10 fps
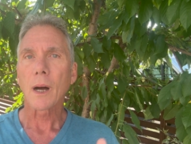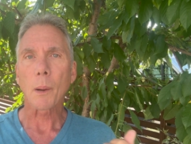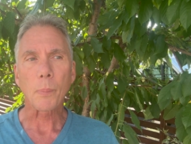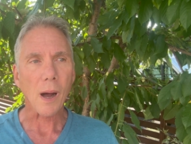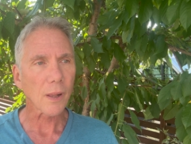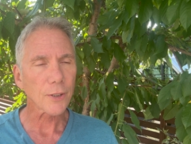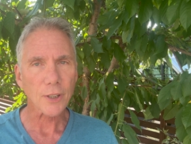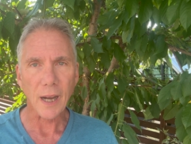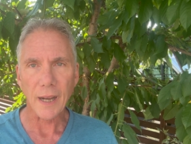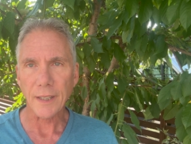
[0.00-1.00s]

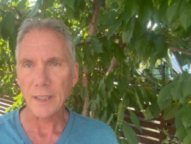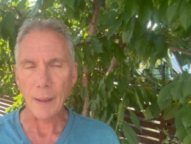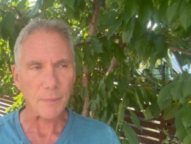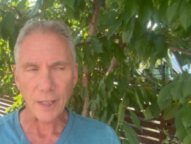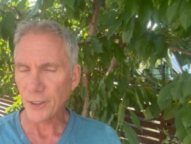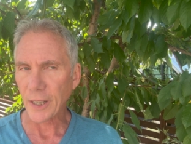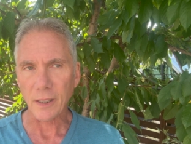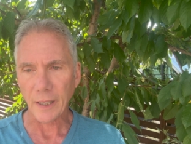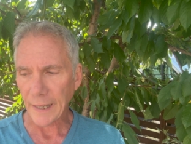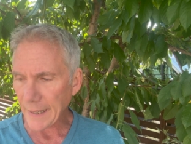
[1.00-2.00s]
Apologize. I'm not
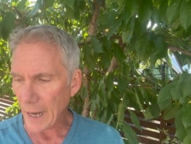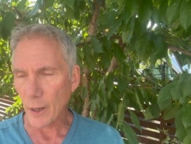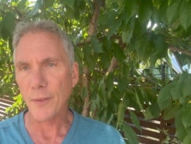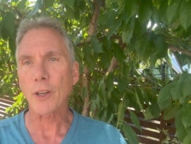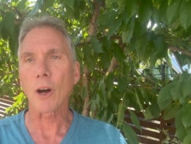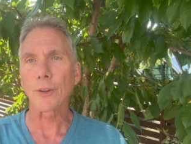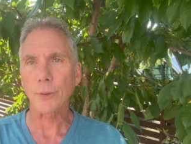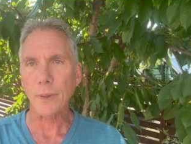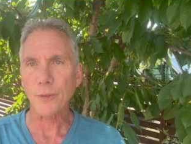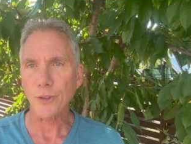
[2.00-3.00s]
saying lay down on the
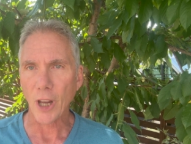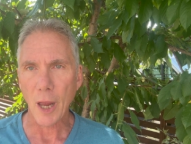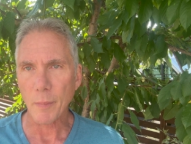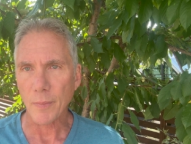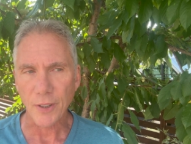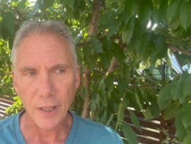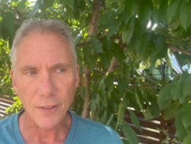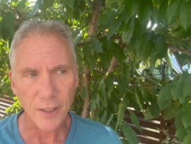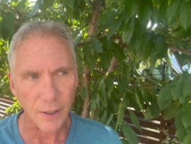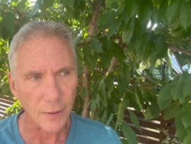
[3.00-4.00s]
altar of shame
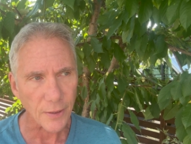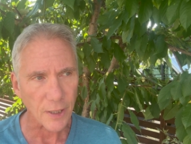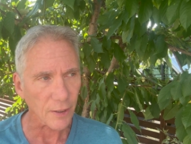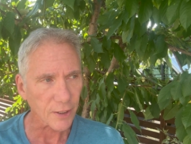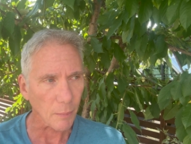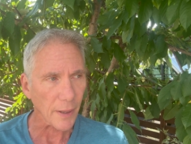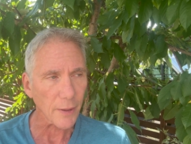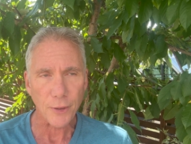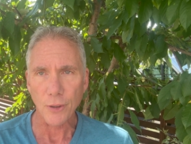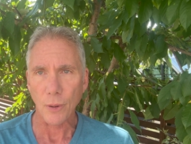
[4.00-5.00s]
and tell
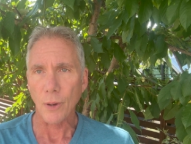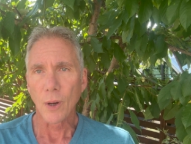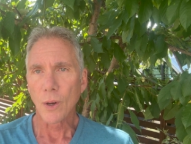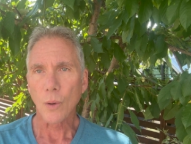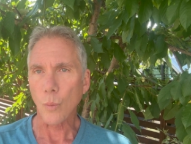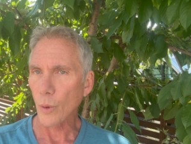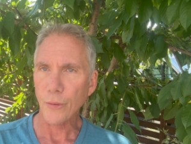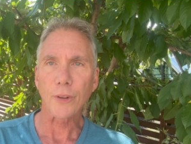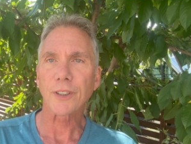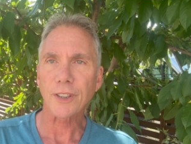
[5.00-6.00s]
somebody that you're
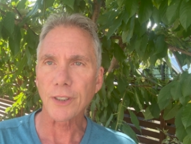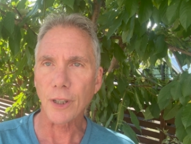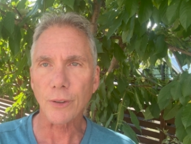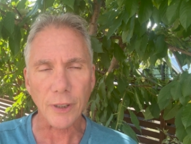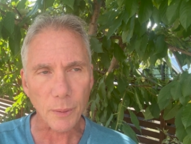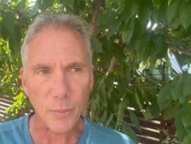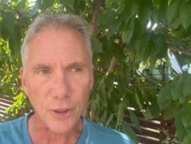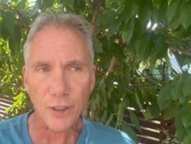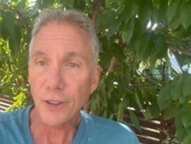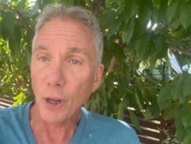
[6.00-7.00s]
worthless and no good, but
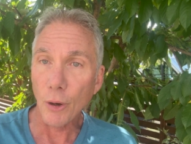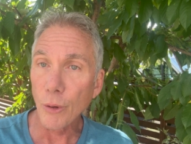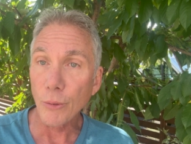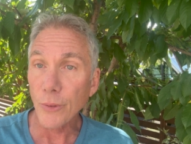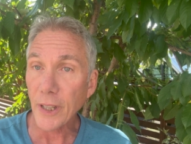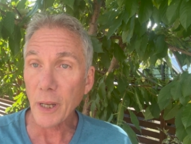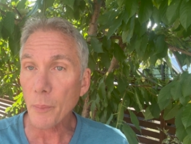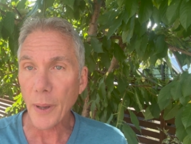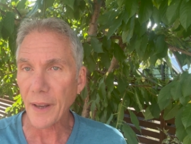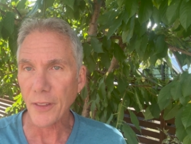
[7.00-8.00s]
just own the
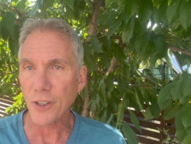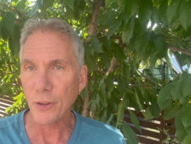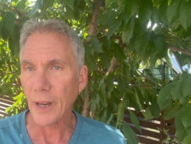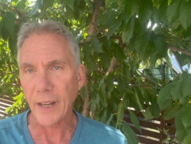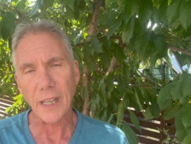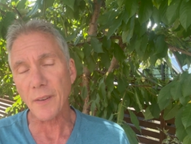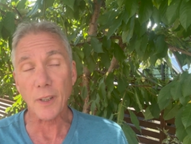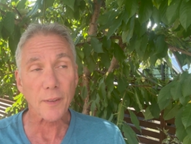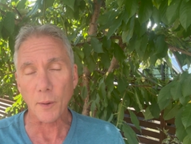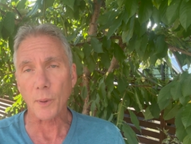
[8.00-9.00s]
impact that you had,
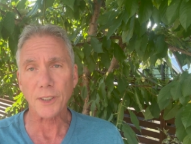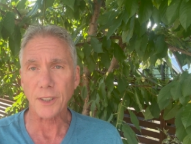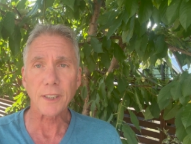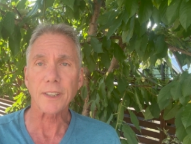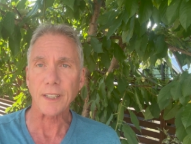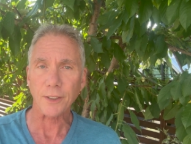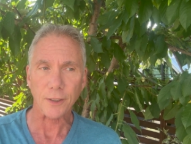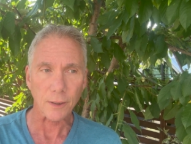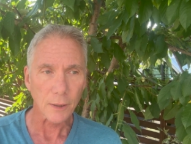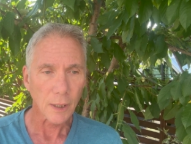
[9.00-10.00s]
even if it wasn't
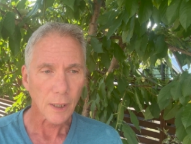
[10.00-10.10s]
intentional,